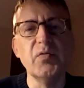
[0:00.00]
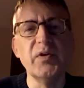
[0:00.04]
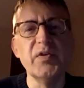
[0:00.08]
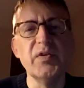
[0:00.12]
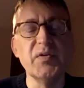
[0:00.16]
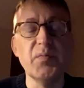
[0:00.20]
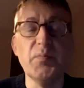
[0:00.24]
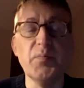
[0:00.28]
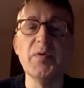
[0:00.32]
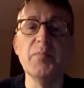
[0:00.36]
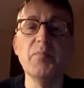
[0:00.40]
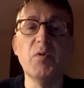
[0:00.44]

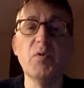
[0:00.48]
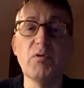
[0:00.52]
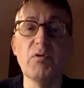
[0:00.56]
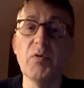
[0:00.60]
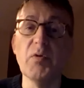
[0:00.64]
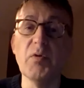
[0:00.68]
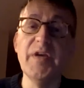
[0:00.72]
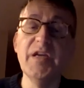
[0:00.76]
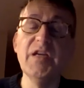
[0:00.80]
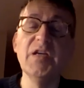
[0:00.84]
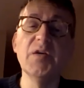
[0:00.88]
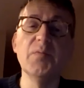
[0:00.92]
is a bit more
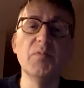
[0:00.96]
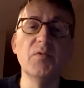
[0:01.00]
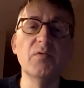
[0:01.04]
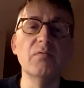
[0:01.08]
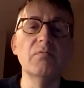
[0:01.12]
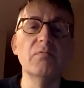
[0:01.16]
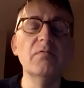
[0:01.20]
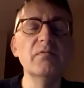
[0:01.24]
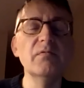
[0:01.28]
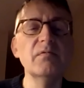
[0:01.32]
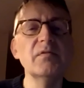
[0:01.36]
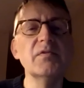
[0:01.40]

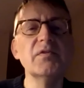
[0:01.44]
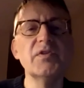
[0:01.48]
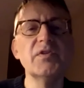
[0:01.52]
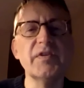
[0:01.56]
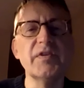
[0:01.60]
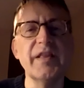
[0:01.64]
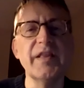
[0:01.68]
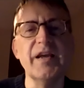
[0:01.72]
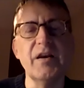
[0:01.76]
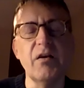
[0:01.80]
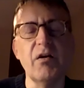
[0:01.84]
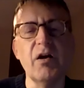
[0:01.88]
amenable
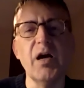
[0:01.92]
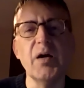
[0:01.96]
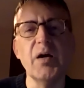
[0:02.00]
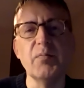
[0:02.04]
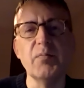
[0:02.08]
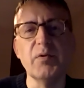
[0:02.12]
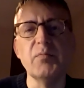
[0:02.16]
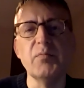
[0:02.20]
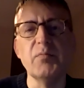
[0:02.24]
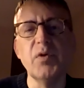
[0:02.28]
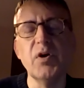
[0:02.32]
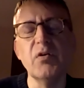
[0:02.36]
to that
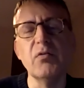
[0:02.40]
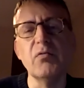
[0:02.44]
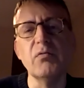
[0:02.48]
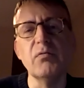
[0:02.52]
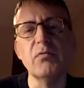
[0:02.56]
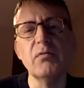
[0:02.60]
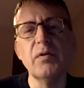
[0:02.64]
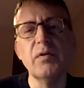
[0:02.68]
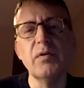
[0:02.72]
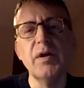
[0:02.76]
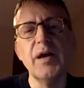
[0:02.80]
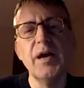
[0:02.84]
hybrid
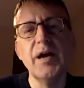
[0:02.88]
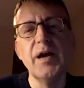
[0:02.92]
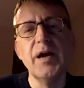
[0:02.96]
model.